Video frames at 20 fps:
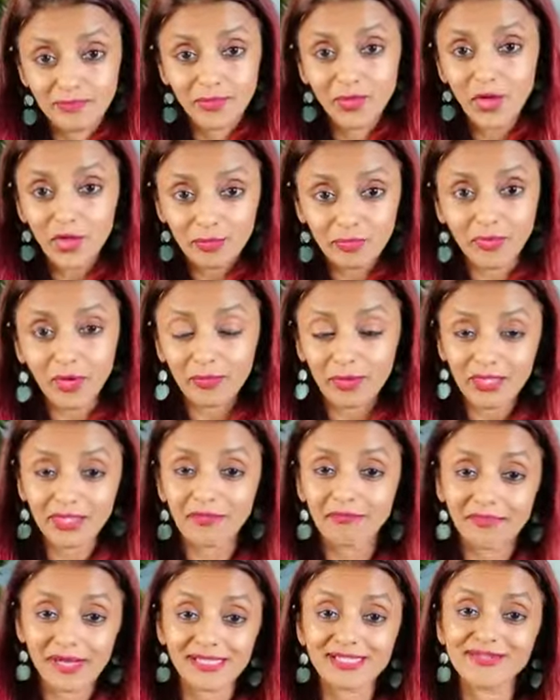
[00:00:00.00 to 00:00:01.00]
not probably
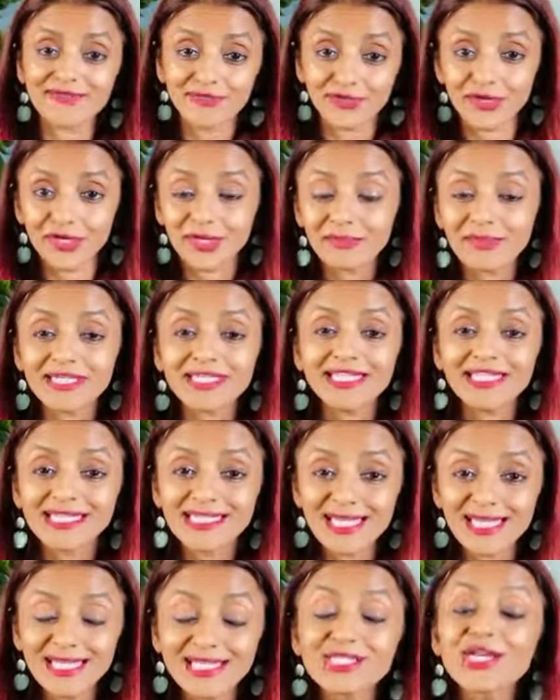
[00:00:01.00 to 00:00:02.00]
the best for him at
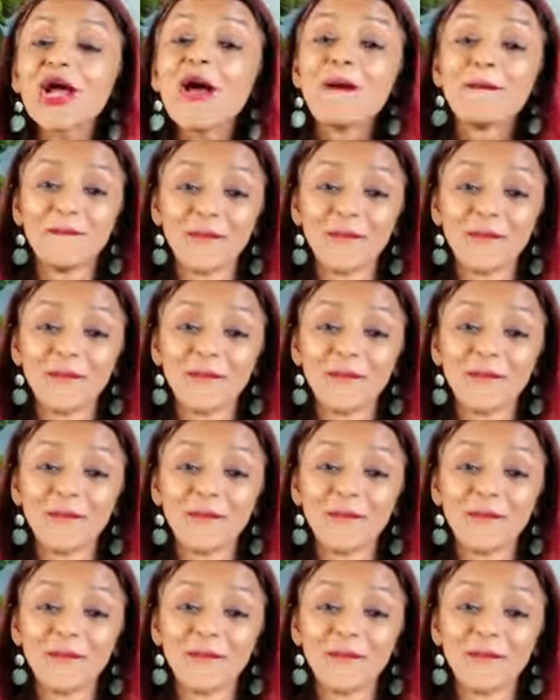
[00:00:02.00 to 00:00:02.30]
his age,